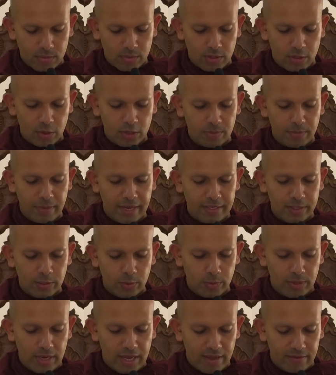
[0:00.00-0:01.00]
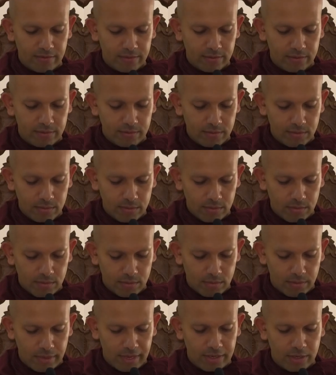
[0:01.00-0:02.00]
those beings who will have
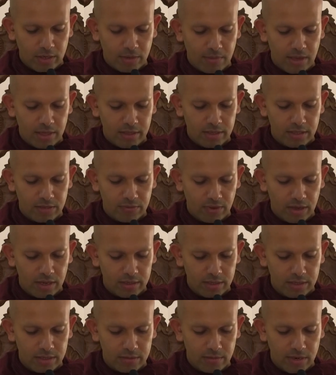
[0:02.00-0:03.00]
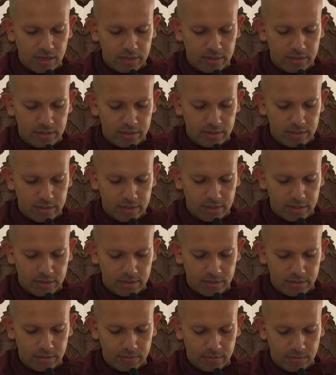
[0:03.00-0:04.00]
been your mothers, fathers, brothers,
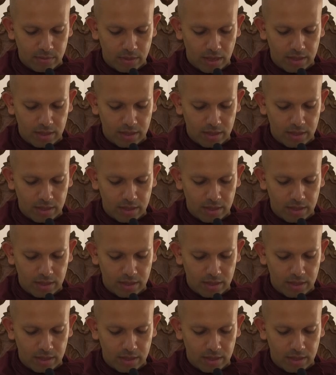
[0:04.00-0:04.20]
sisters,